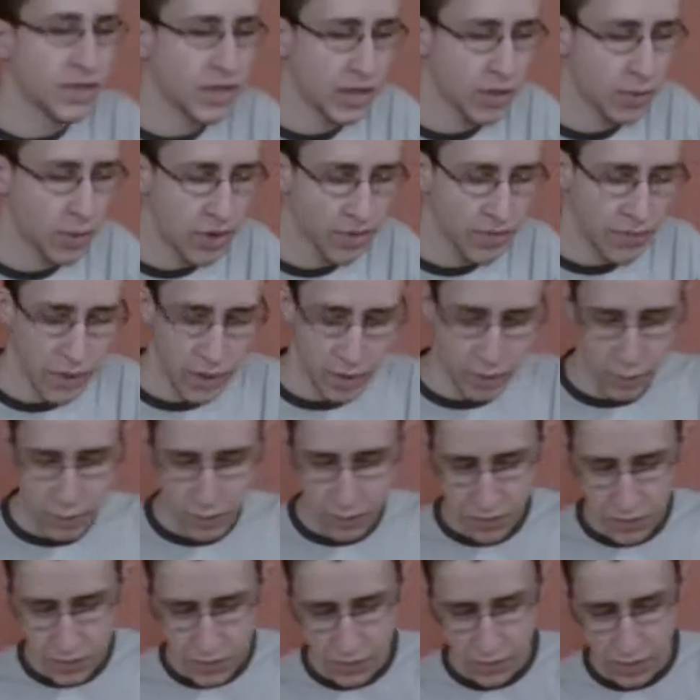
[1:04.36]
vi one of my
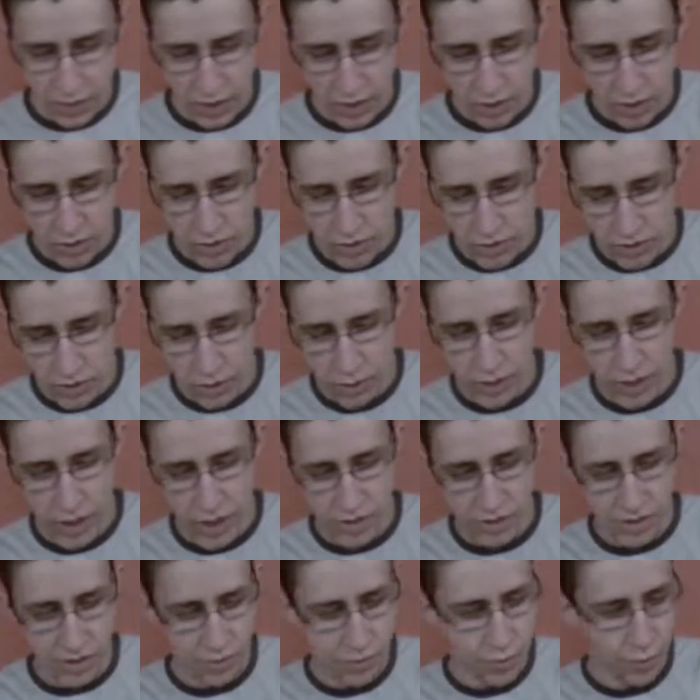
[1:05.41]
previous videos in two
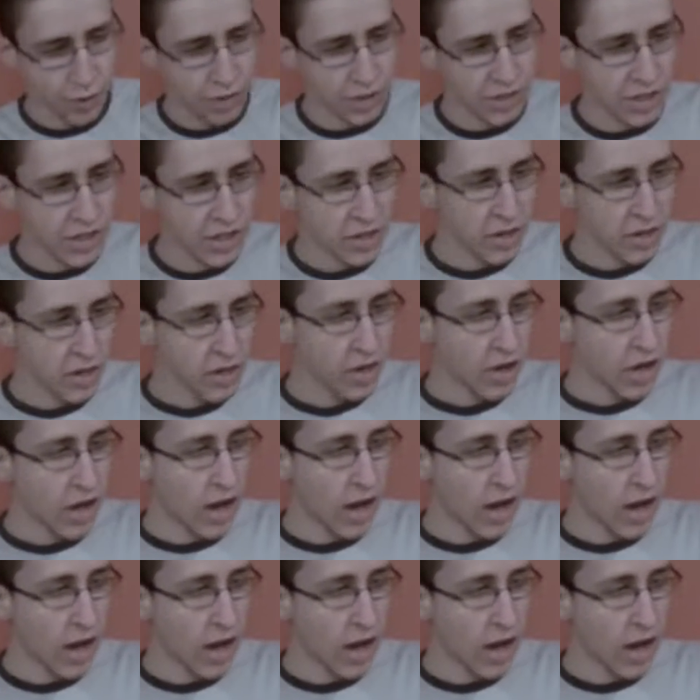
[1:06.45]
thousand fourteen,